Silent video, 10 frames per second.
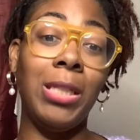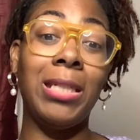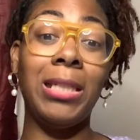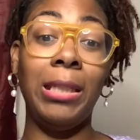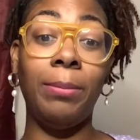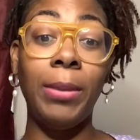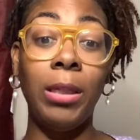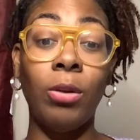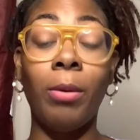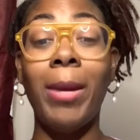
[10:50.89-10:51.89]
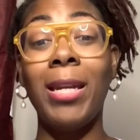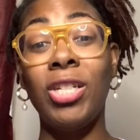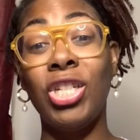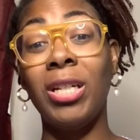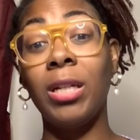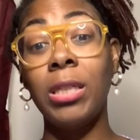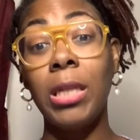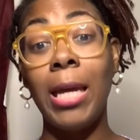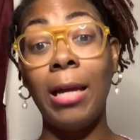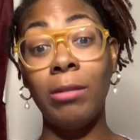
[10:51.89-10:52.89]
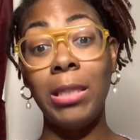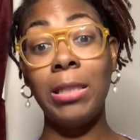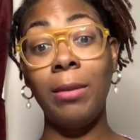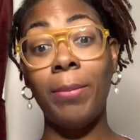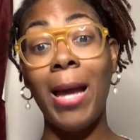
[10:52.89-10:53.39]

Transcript: sleeping or managing a healthy sleep